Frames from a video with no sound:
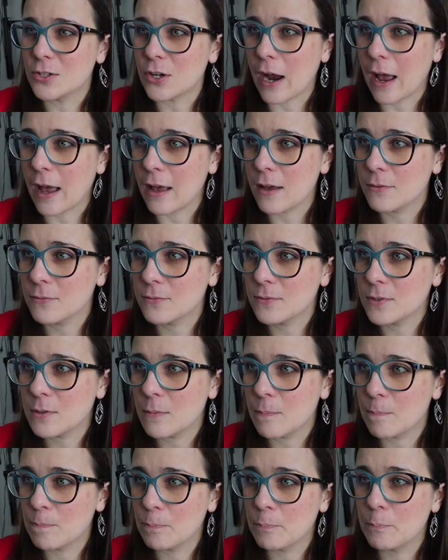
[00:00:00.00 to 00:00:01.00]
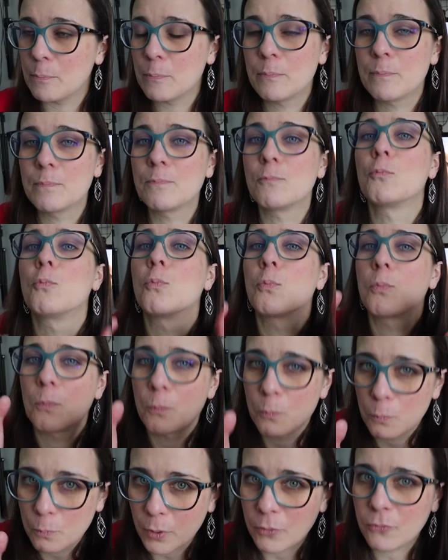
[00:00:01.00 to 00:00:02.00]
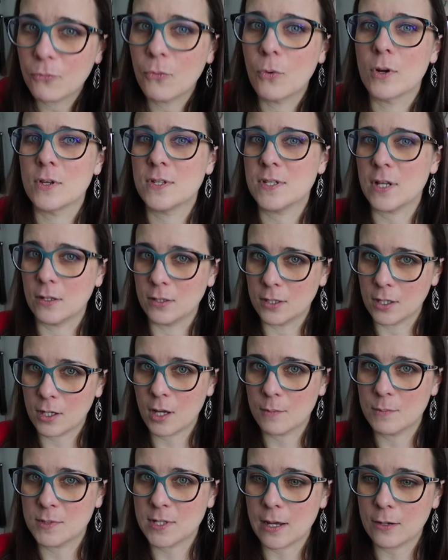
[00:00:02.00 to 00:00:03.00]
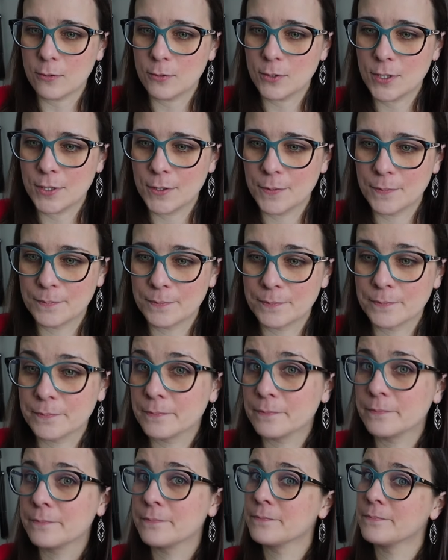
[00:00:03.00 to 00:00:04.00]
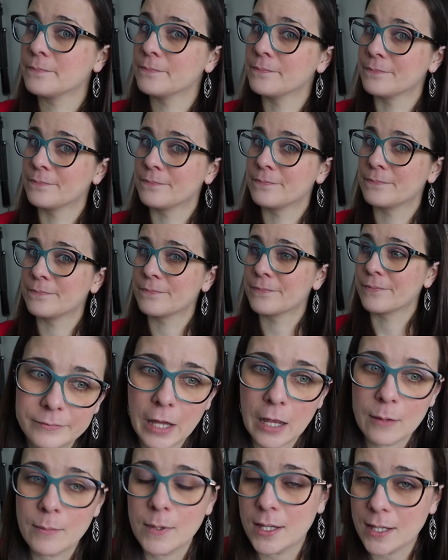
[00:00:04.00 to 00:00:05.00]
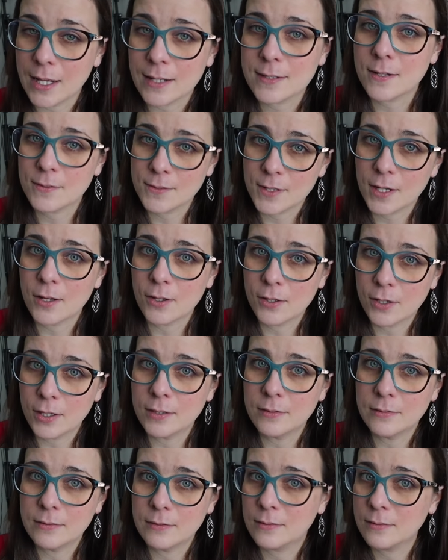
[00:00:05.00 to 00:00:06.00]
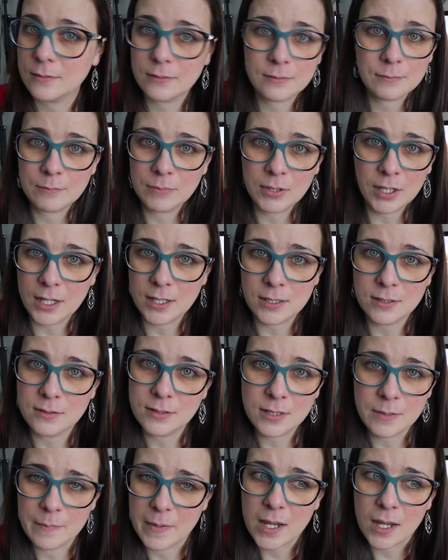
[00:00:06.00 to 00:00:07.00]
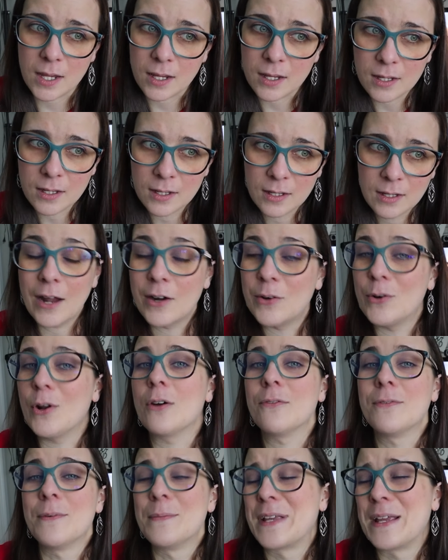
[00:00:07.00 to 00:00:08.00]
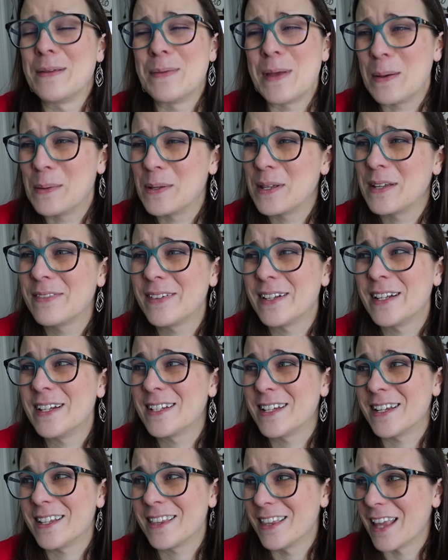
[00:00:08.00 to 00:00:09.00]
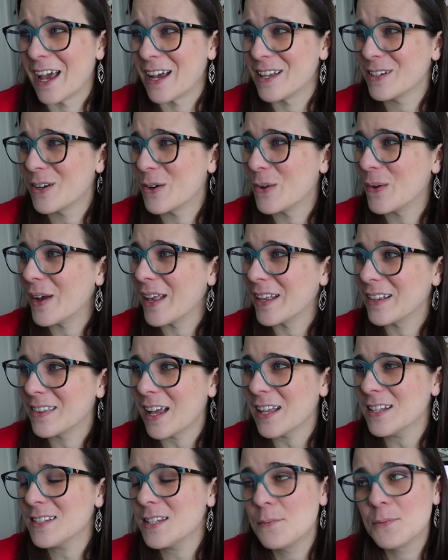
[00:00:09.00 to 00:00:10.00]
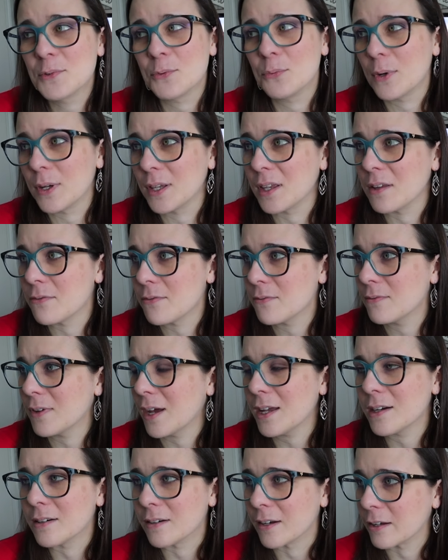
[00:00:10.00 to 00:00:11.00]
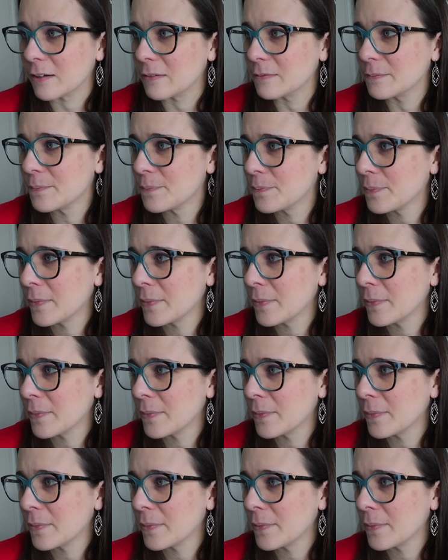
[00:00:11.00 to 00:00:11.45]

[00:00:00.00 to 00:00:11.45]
draft before Zelda comes out? I mean, that sounds like a good plan to me. I don't know if I'm gonna be able to finish it that quick. That seems really, I don't know.